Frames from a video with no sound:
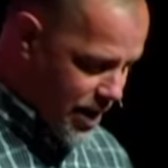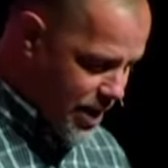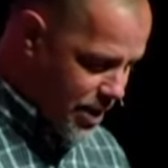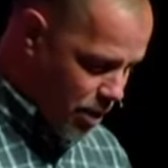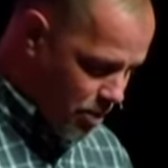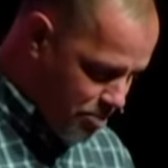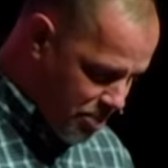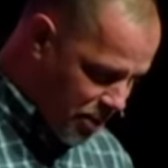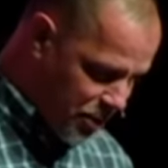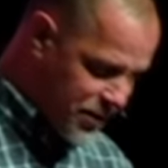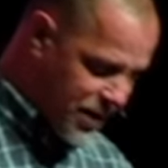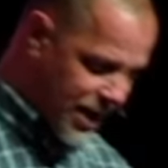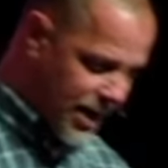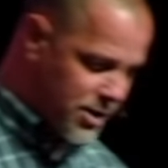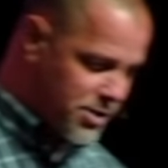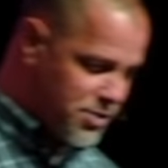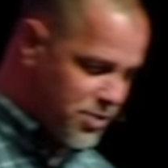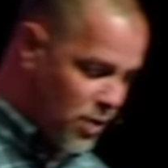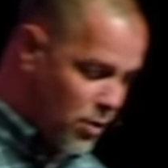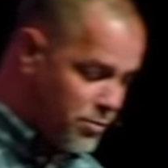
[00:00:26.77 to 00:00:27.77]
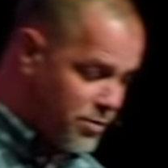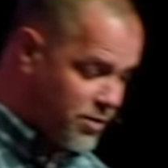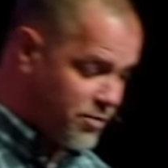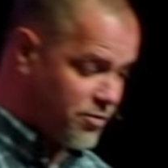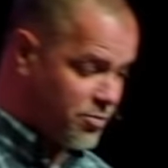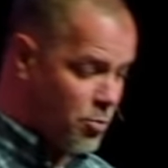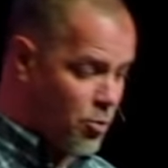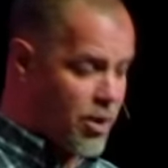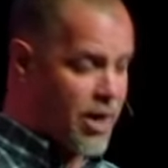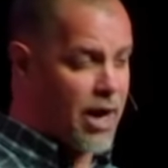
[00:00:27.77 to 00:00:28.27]
our building. And so this
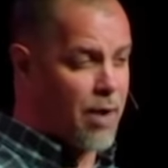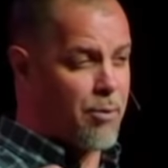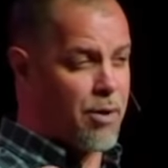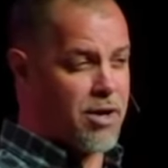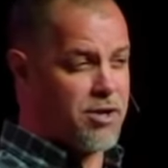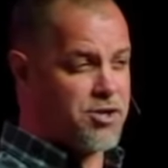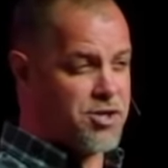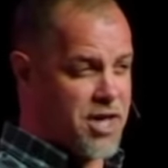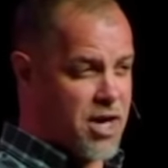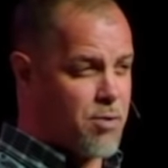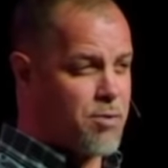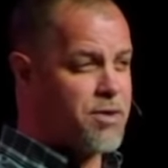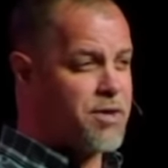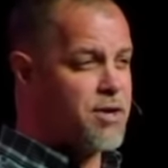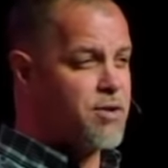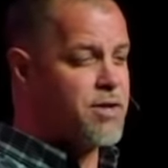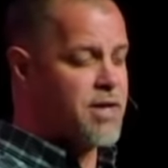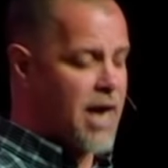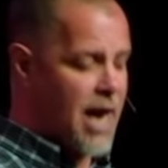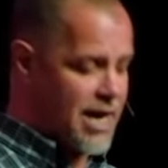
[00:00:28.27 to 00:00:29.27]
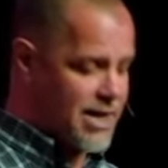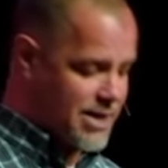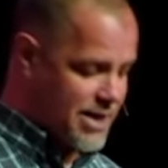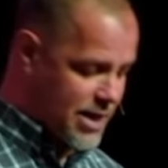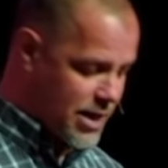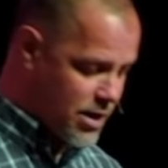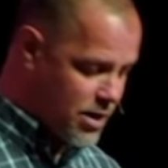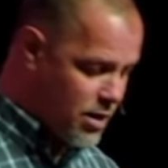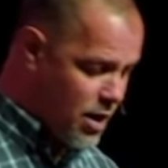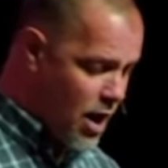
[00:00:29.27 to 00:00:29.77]
morning, I want to share with you the
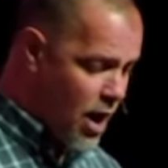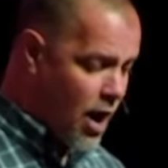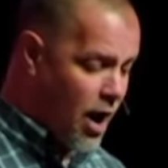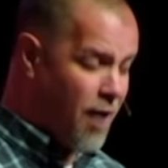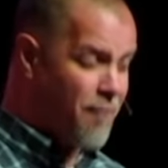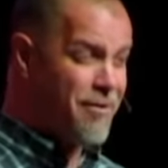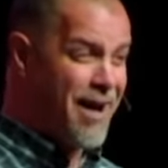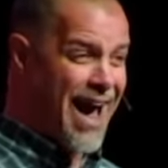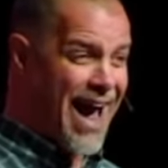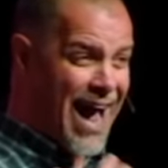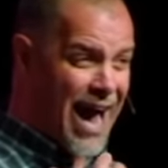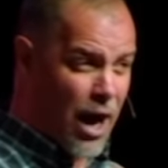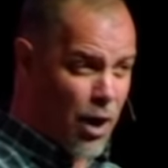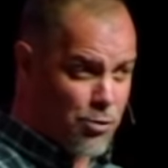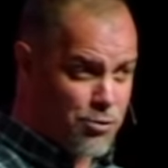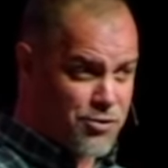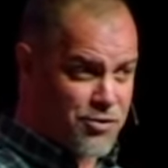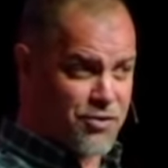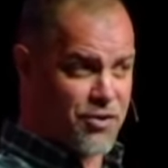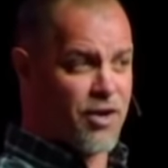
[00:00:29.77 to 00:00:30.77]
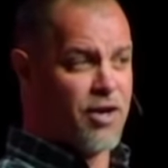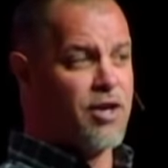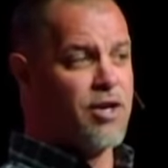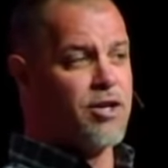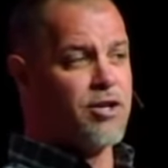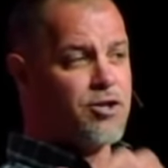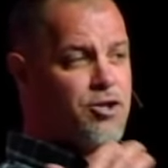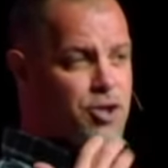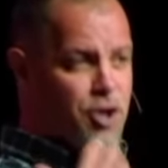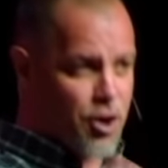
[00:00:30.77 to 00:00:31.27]
idea of house
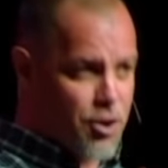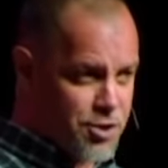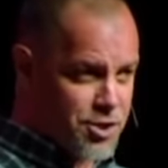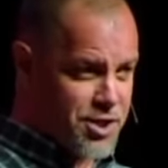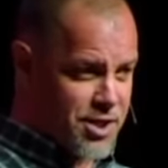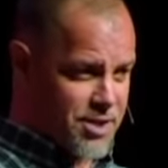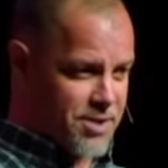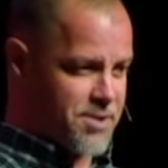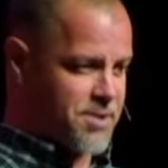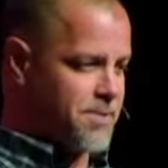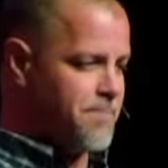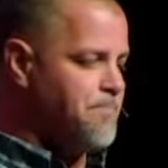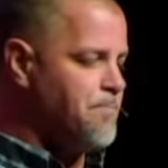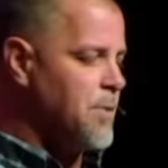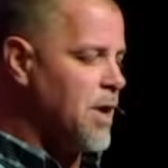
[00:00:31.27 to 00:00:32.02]
churches